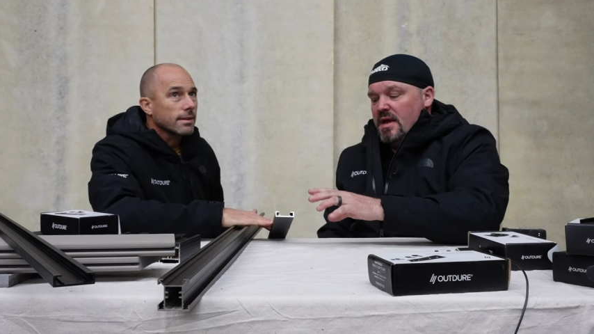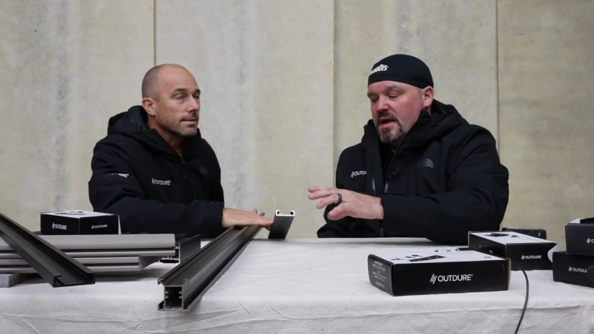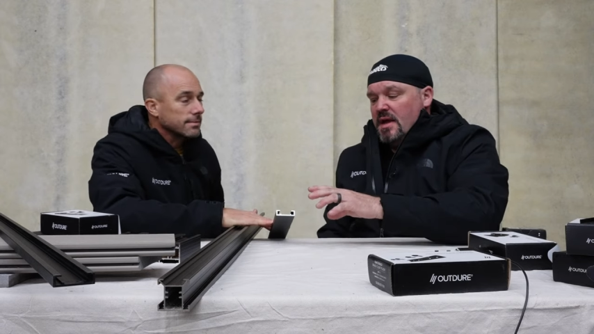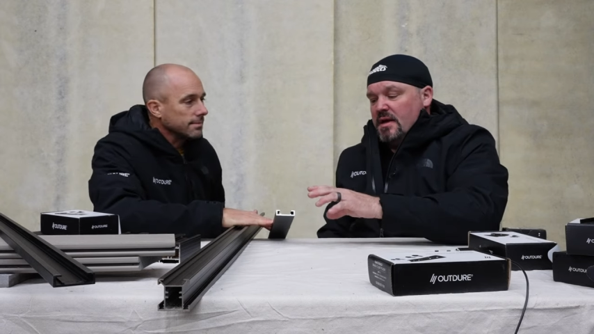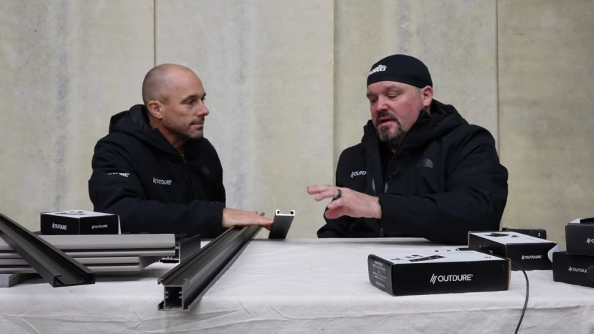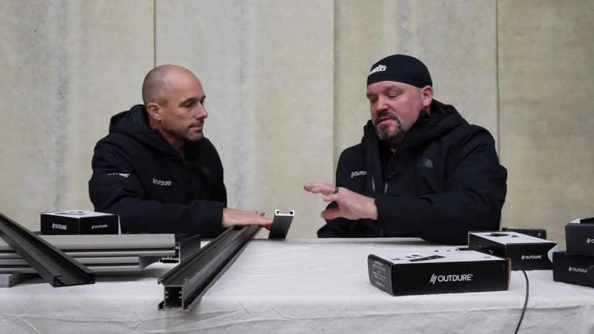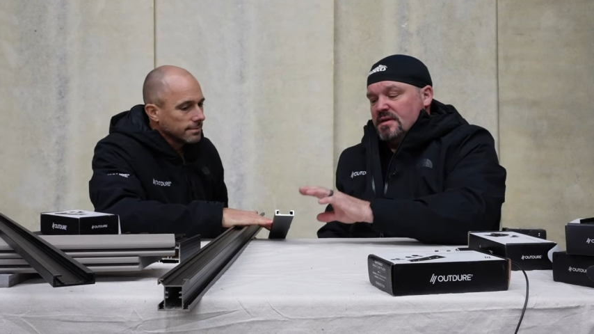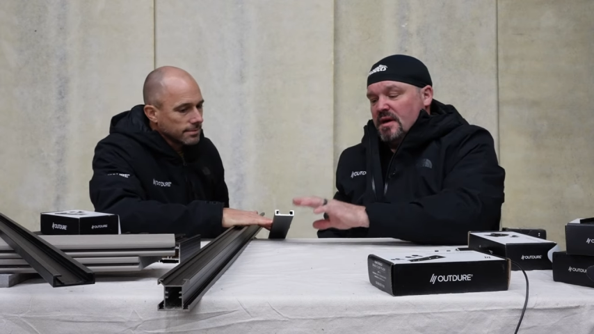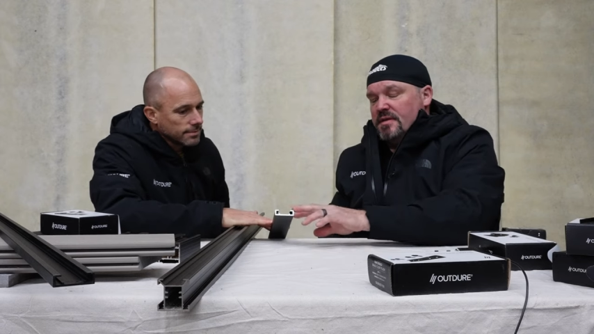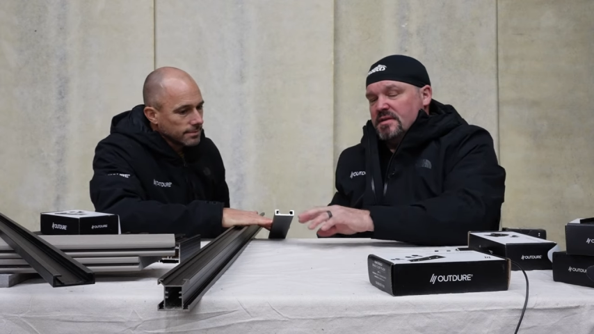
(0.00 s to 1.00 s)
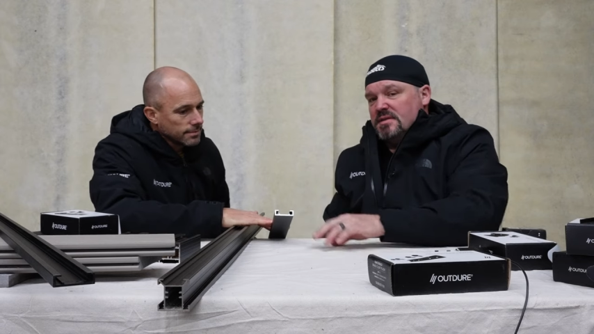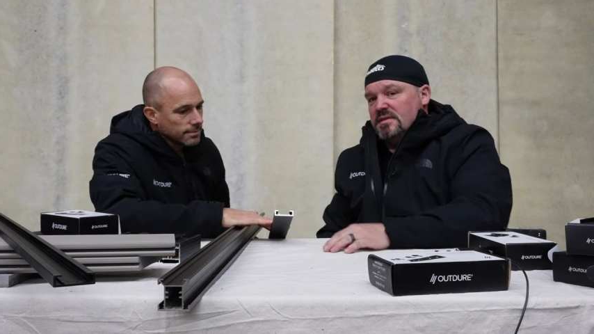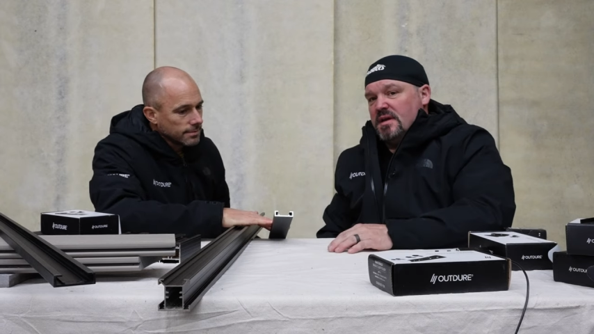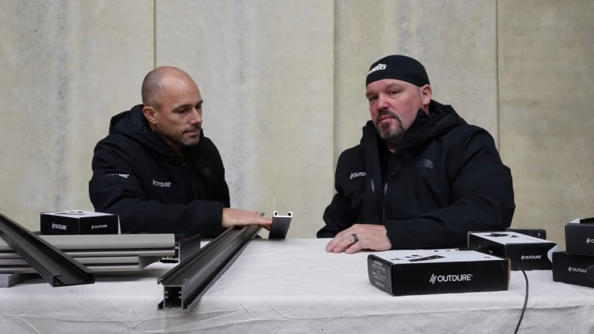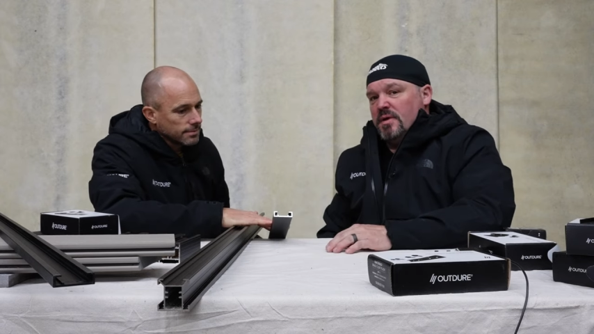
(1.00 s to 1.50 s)
Speaker 1: and I saw this. I was
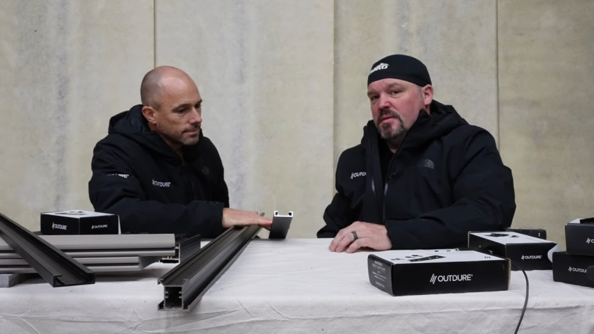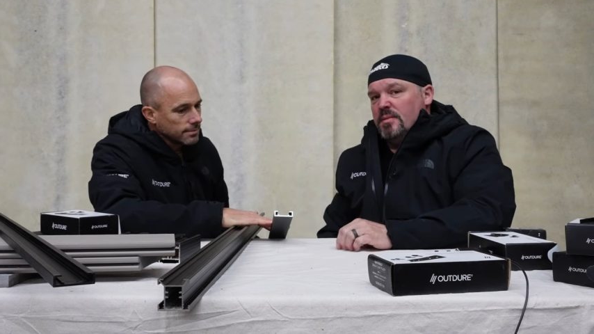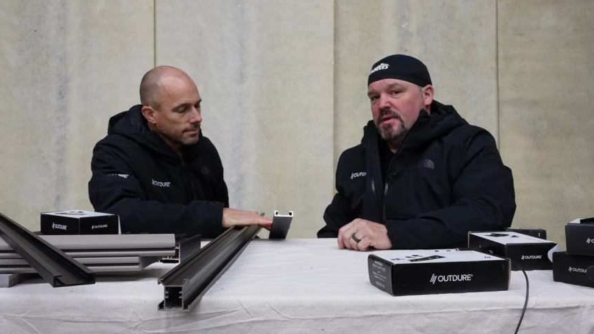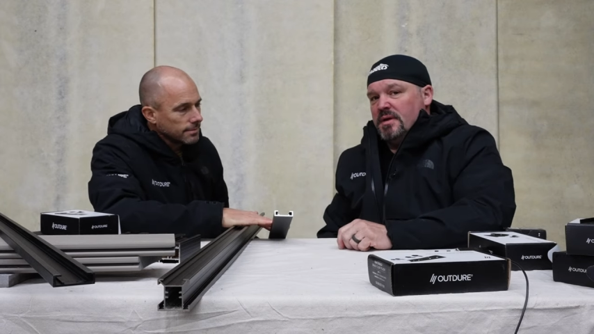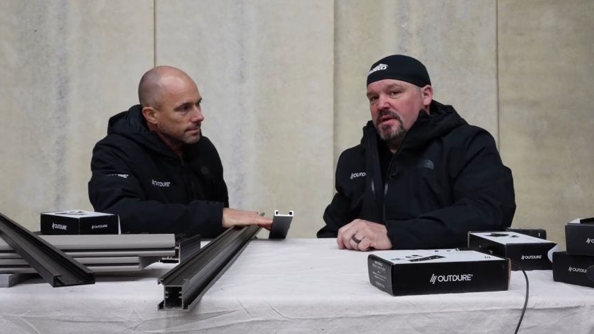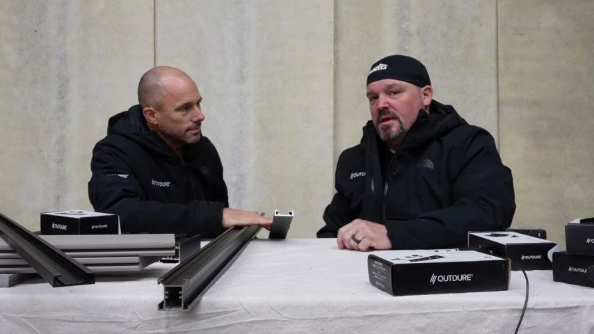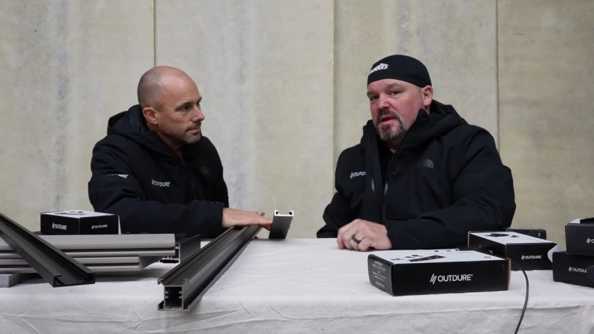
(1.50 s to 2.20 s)
like, wait a minute.